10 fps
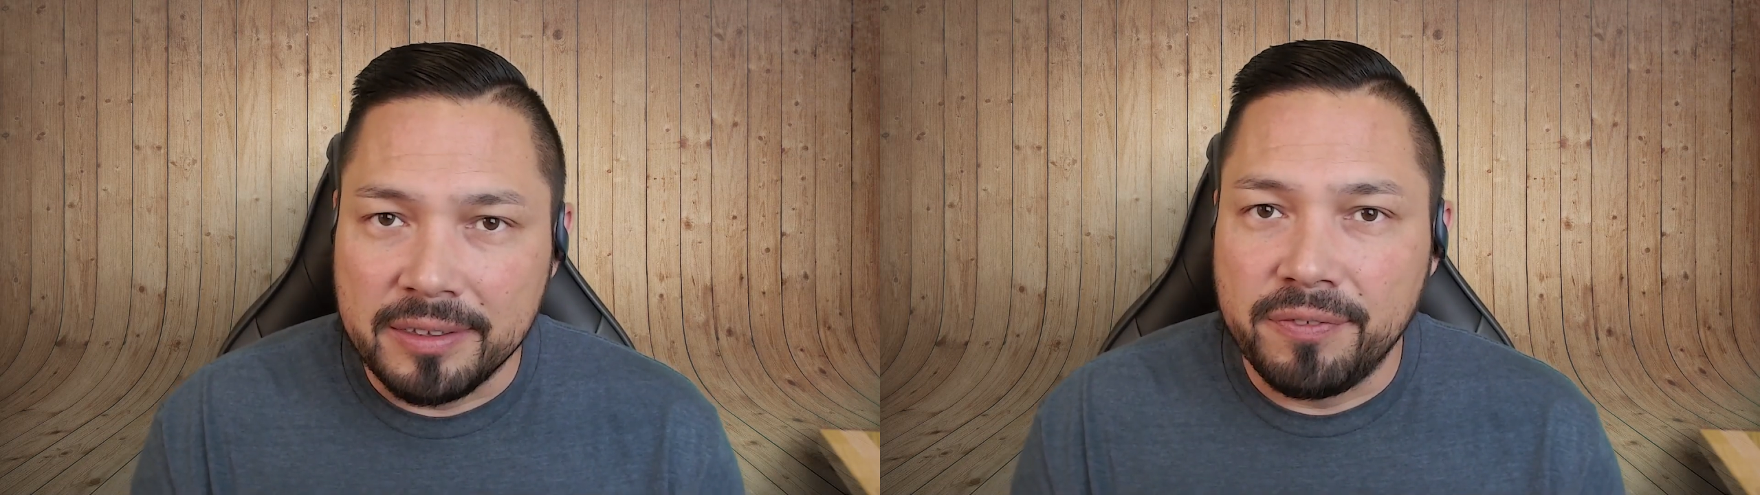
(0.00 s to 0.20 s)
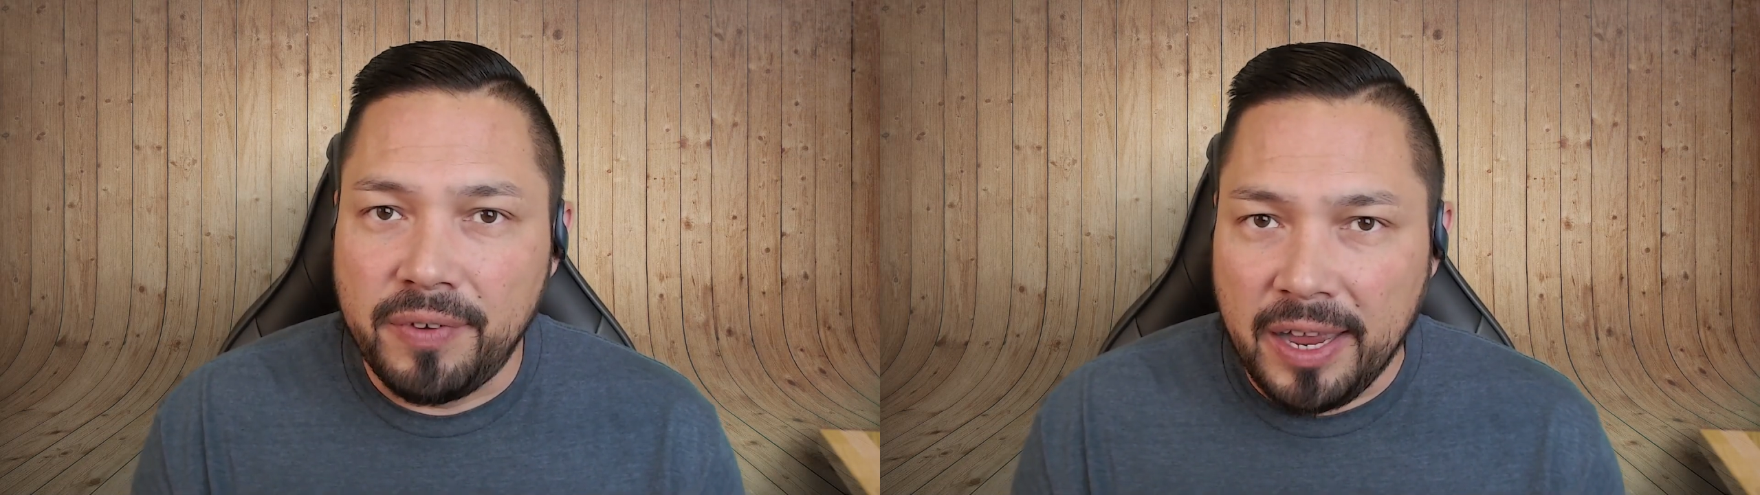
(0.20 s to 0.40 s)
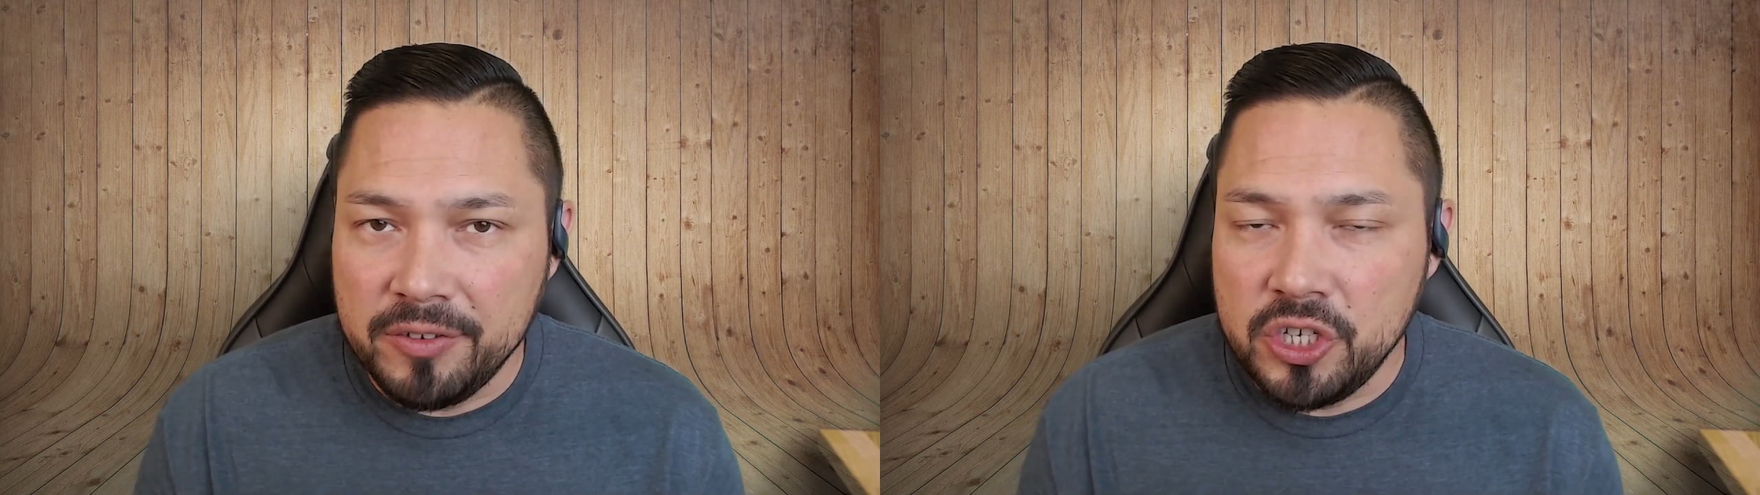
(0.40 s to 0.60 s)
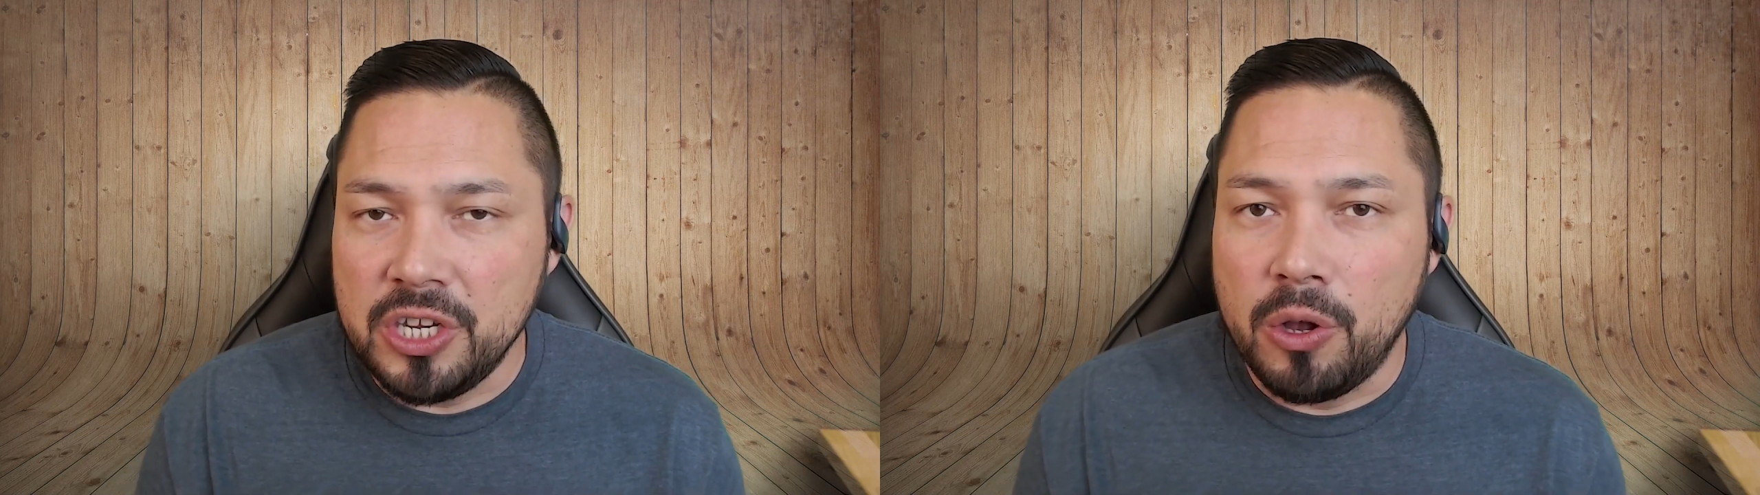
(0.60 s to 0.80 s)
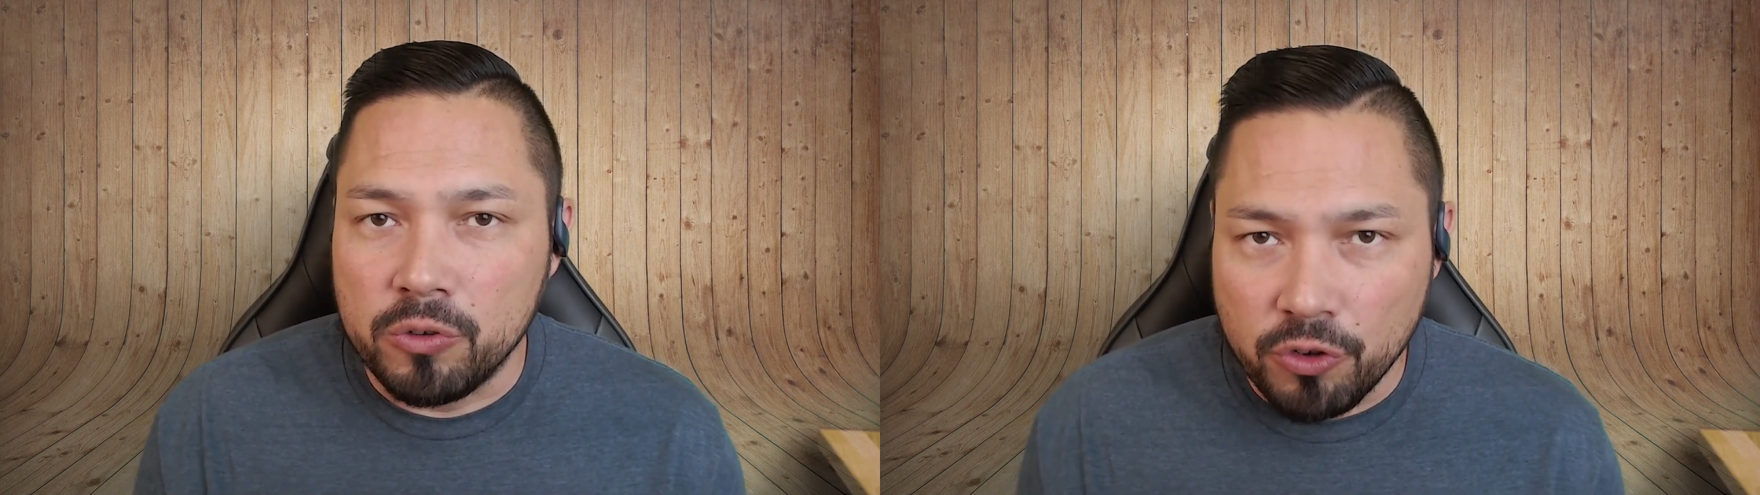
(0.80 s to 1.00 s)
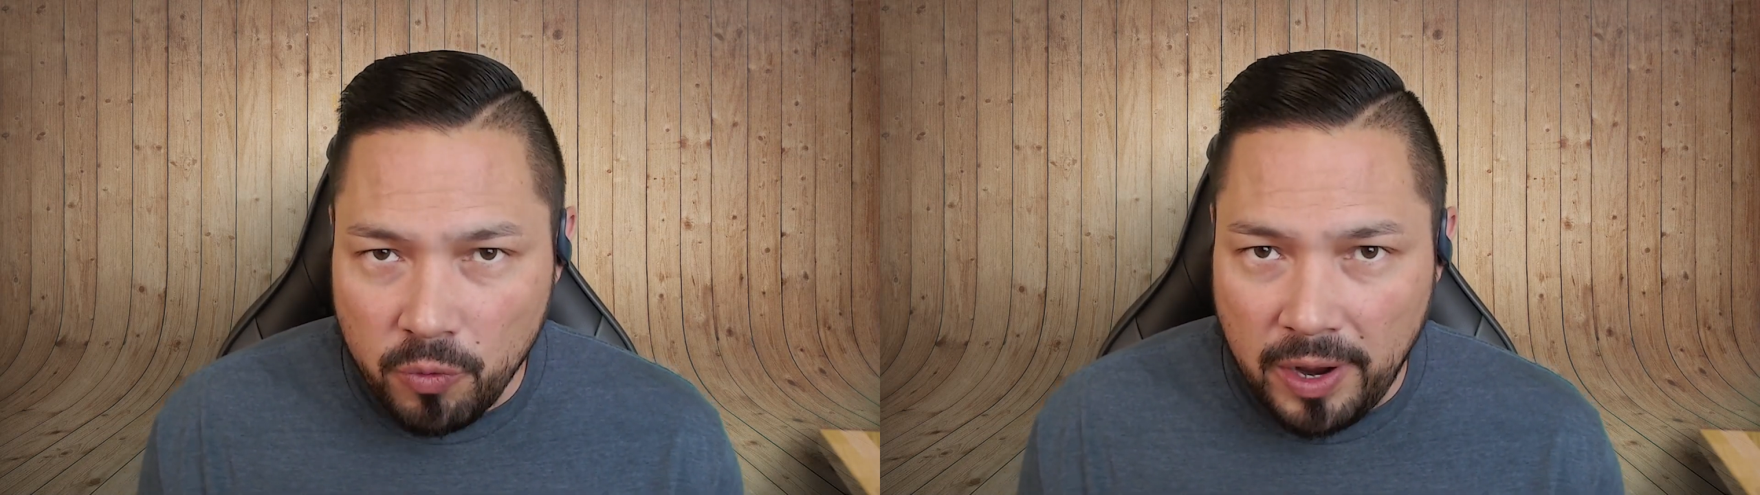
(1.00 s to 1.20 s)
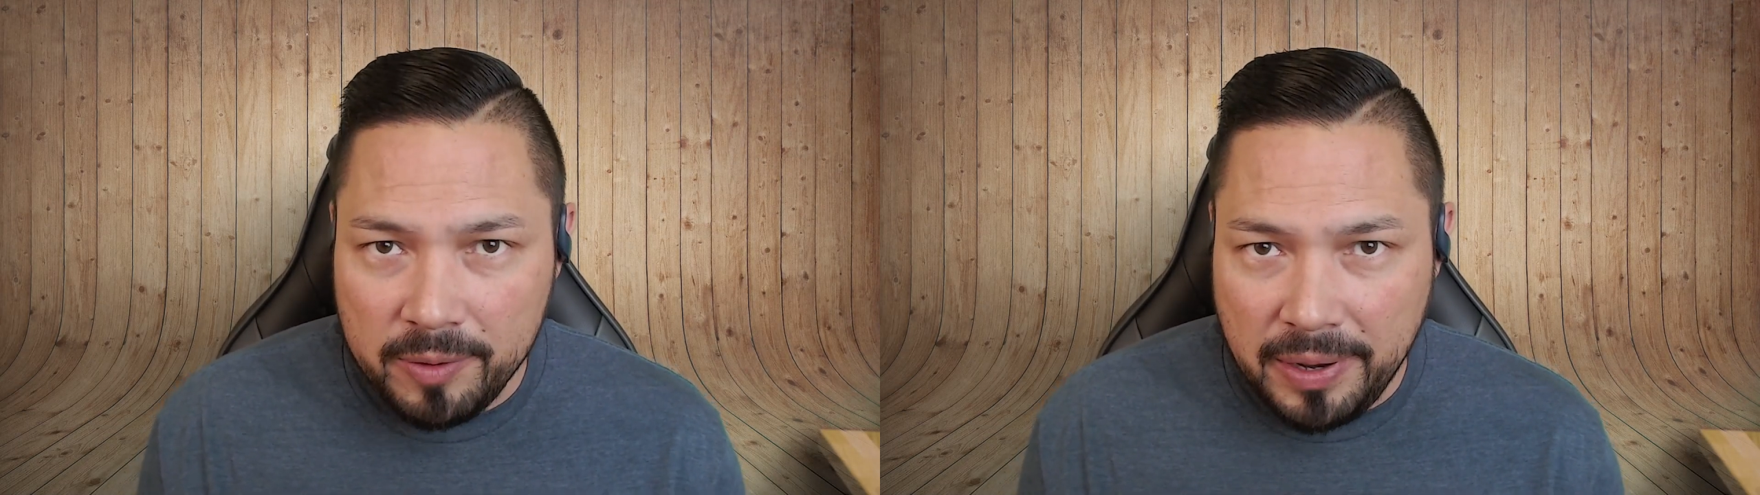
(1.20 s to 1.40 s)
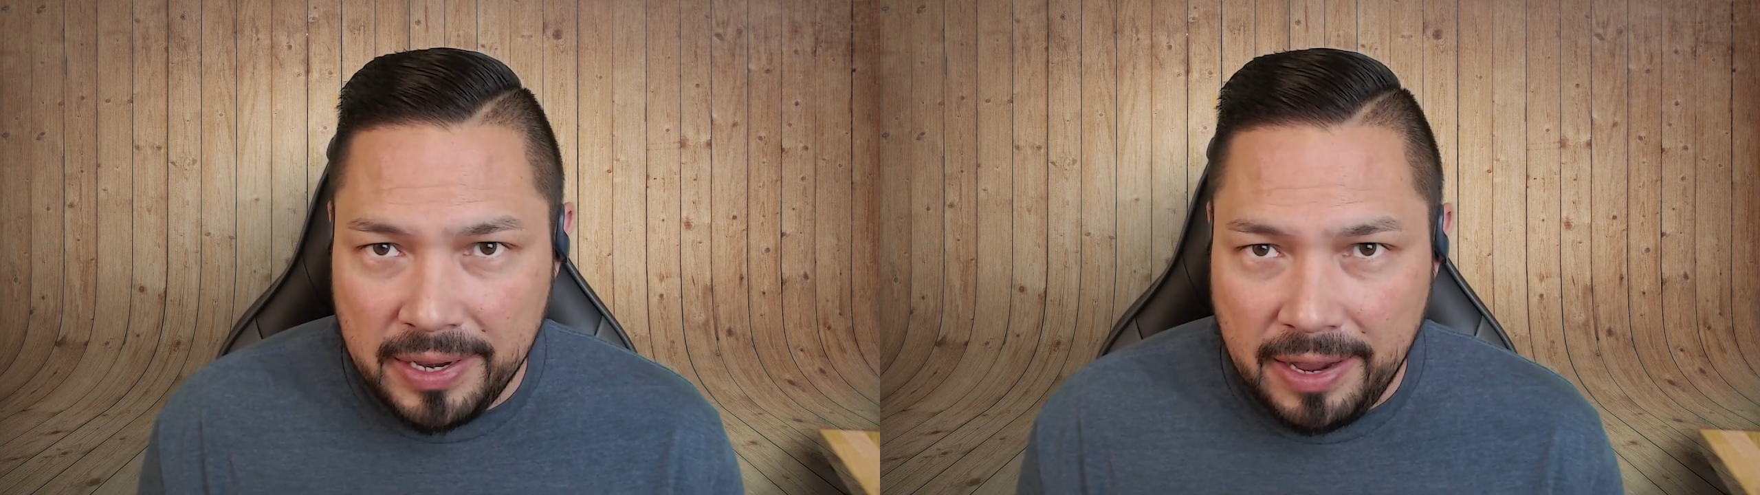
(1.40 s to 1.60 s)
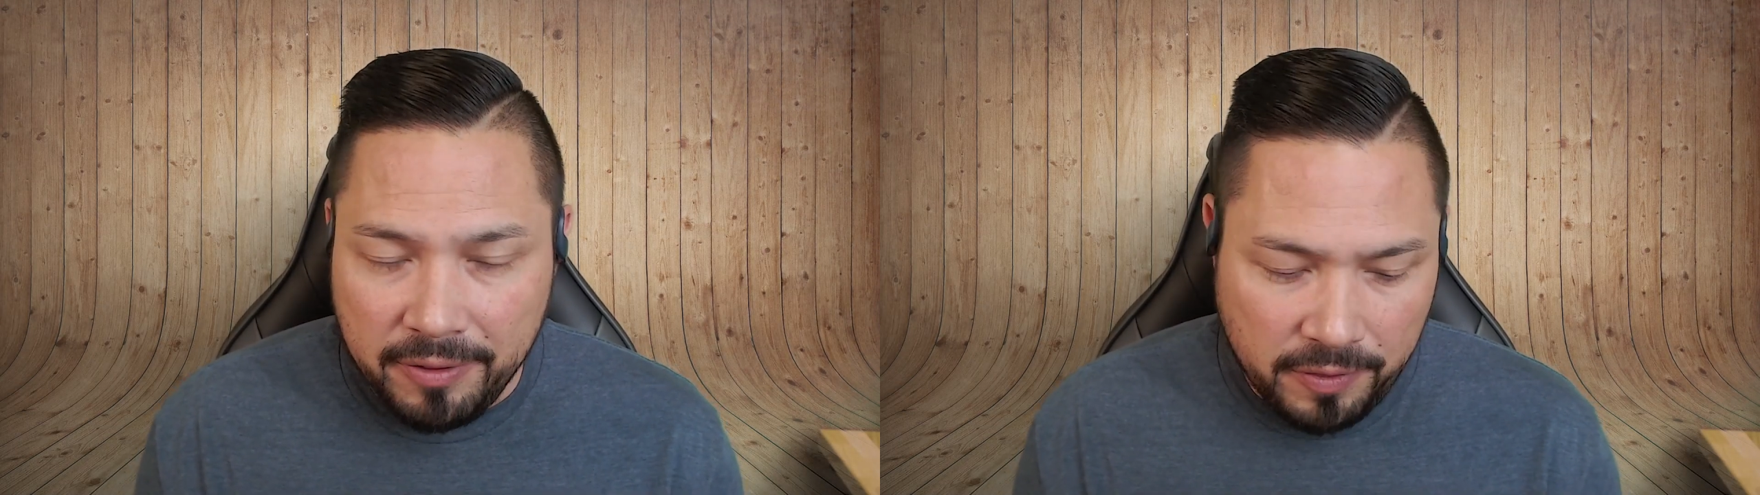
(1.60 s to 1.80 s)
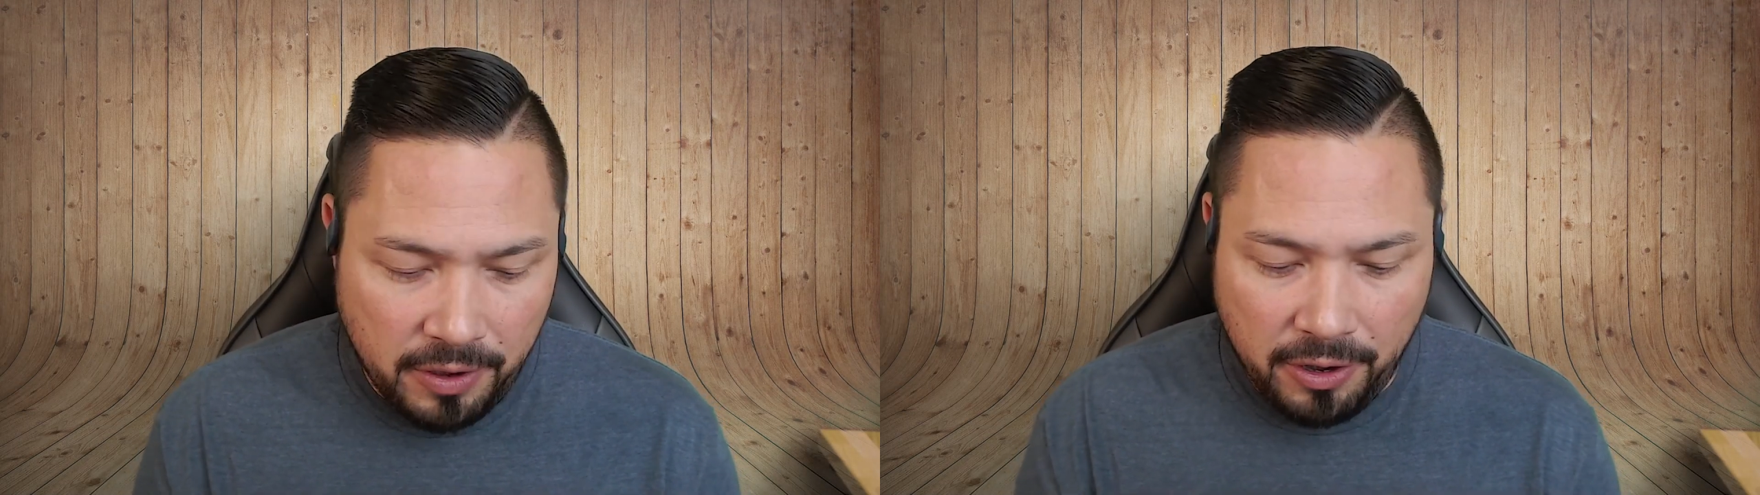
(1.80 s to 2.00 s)
the 5G ultra-wideband
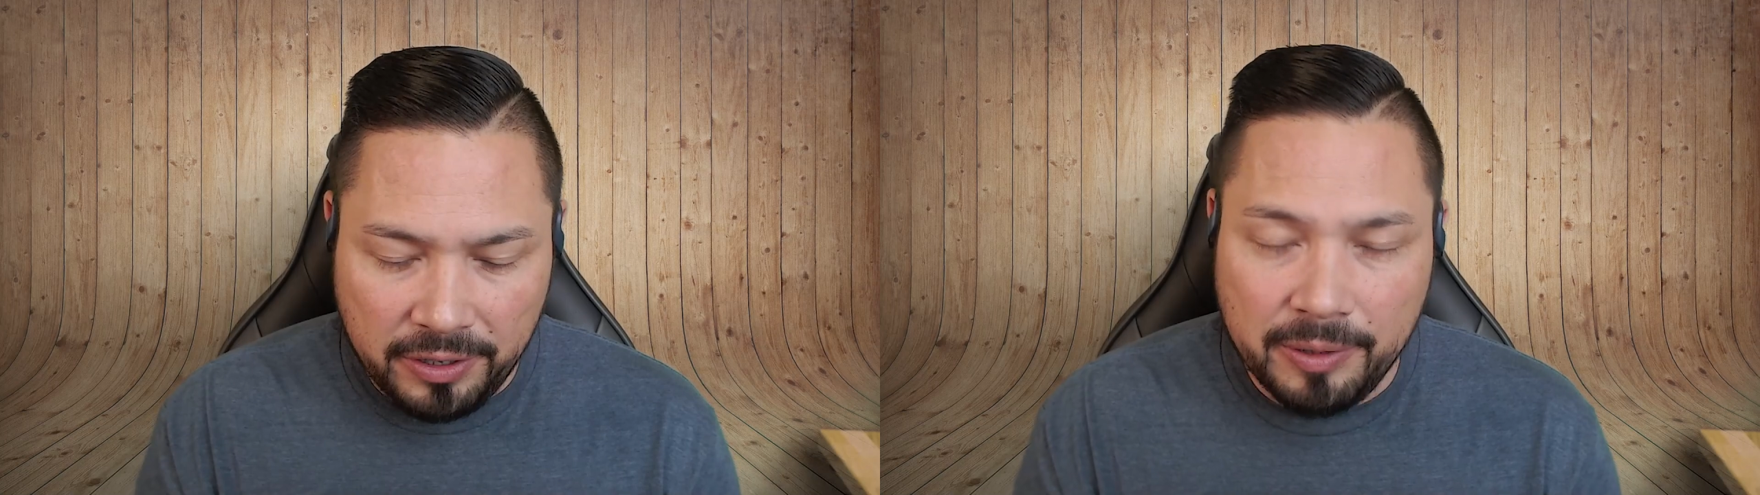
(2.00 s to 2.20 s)
out there and